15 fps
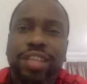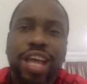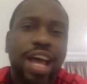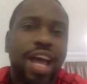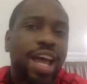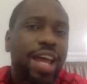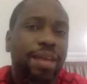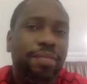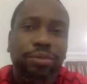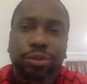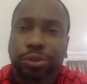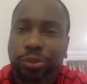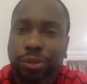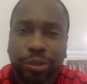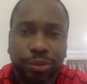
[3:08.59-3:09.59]
time
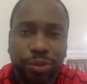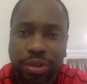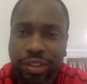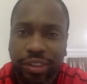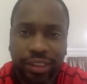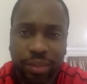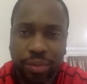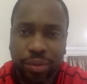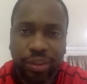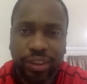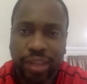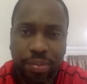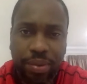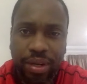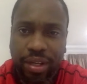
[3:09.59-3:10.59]
to try to understand what
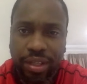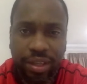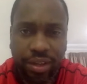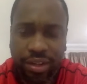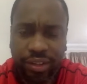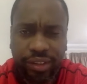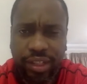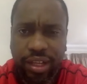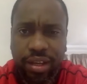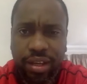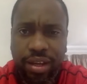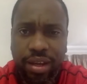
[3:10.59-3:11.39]
is happening in D R C.